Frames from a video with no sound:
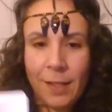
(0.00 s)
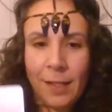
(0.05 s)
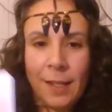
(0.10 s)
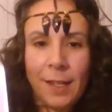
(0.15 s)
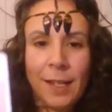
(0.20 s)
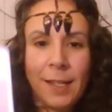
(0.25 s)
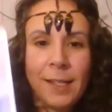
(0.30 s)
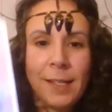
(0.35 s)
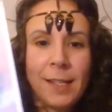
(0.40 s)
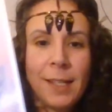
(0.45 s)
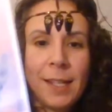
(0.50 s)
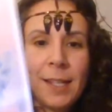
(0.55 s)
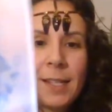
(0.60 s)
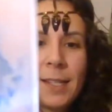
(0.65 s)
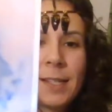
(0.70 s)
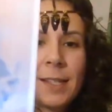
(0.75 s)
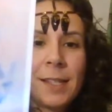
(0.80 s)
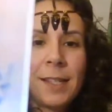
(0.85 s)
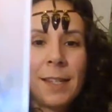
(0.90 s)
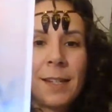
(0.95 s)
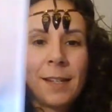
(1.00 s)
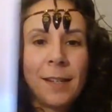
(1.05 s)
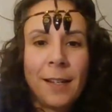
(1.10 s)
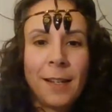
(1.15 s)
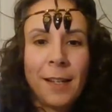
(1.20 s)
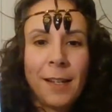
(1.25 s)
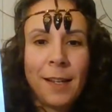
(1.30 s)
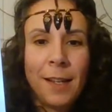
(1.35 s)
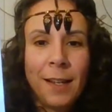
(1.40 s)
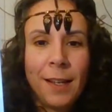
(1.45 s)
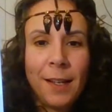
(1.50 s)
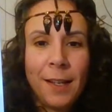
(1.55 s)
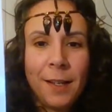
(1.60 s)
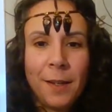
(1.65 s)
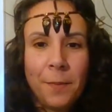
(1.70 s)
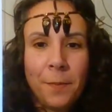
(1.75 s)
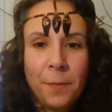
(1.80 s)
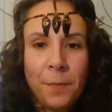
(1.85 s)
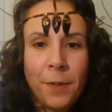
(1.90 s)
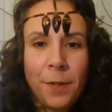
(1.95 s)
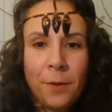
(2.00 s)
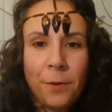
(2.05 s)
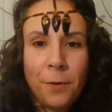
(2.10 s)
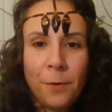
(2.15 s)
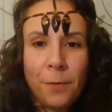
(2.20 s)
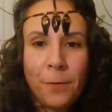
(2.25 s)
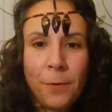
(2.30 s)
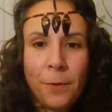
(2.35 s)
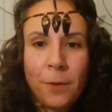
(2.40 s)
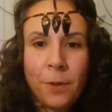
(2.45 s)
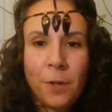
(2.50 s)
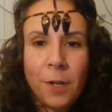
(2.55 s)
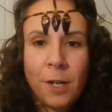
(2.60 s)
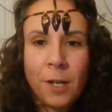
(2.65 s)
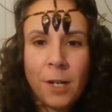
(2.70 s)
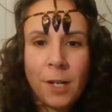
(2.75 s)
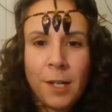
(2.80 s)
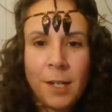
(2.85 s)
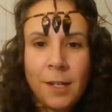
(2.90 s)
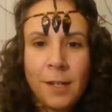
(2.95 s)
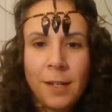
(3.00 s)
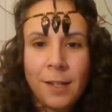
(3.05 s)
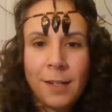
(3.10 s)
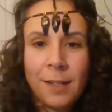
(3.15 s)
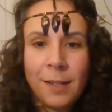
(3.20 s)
It's this beautiful card.